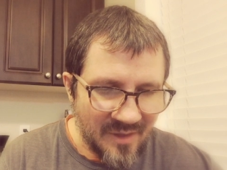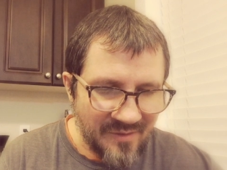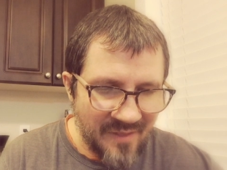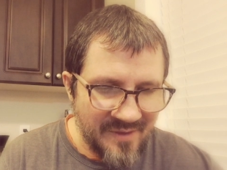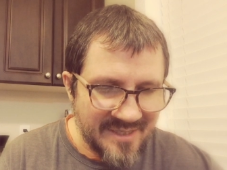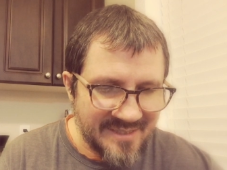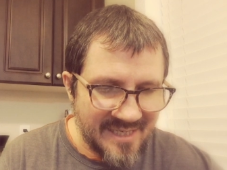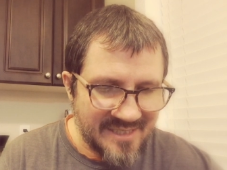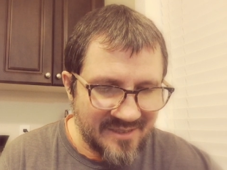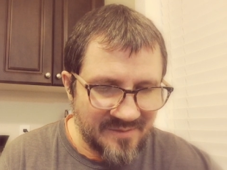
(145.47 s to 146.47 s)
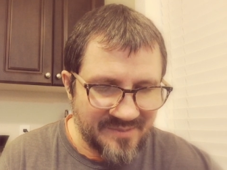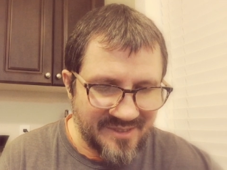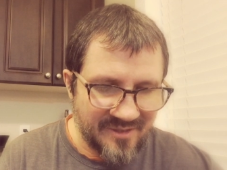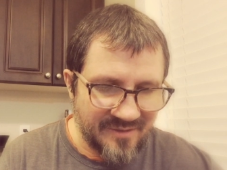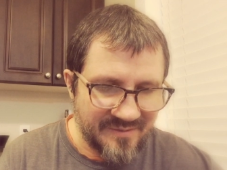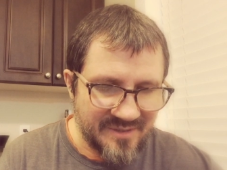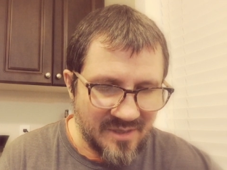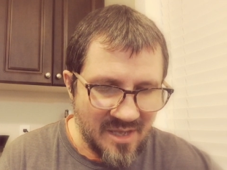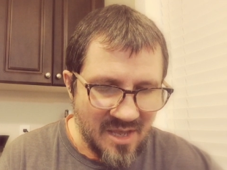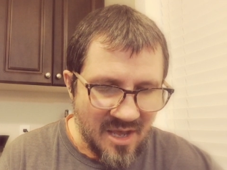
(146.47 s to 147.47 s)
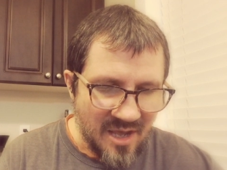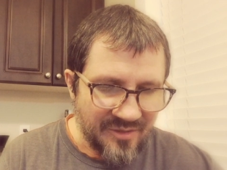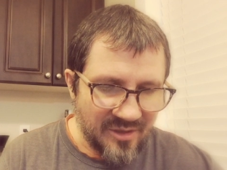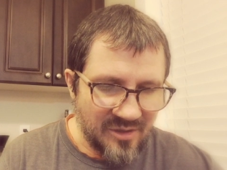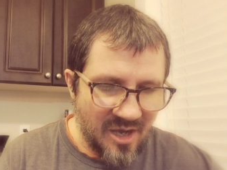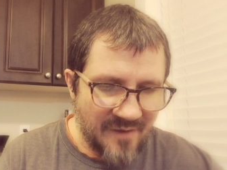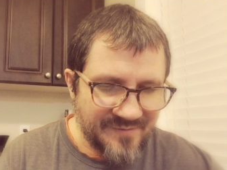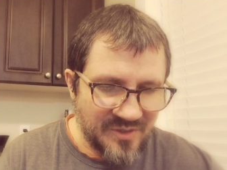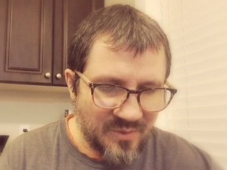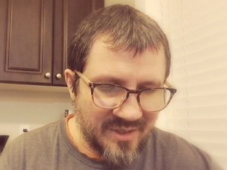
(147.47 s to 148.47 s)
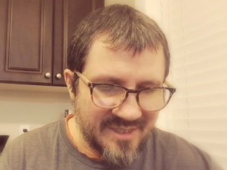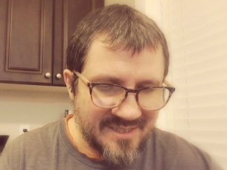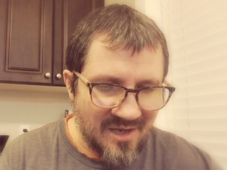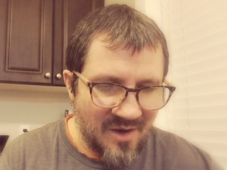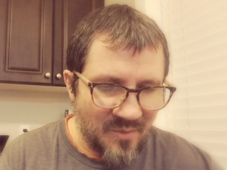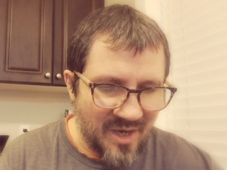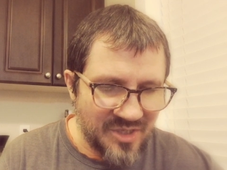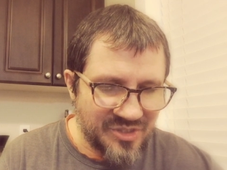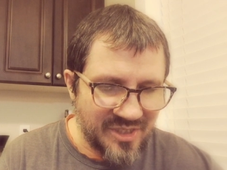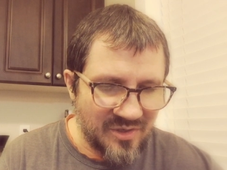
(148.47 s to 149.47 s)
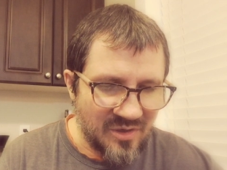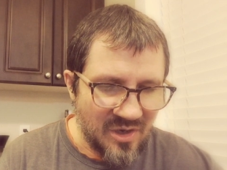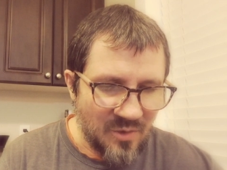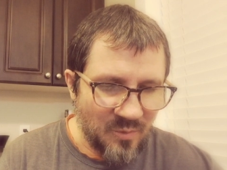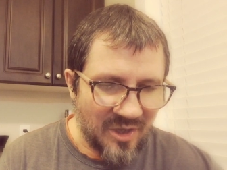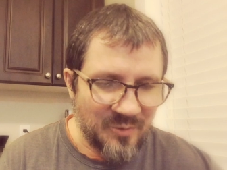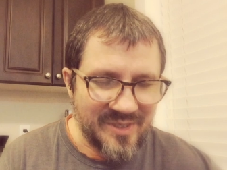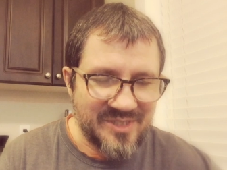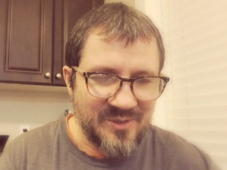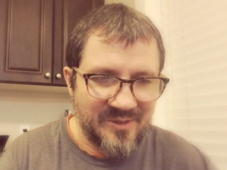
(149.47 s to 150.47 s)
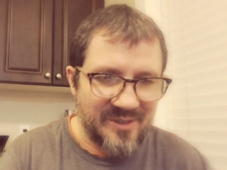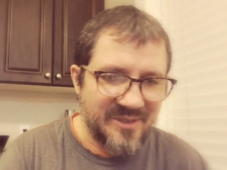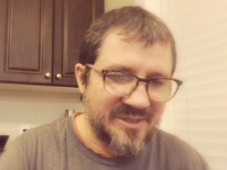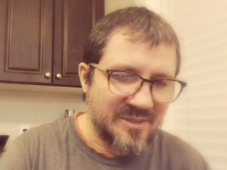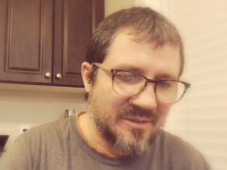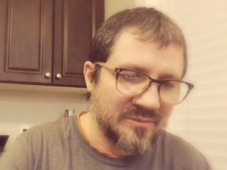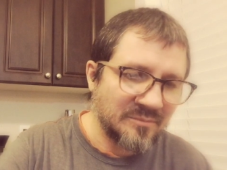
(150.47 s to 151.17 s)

Then they say to themselves, The lofty one is not watching while we do this.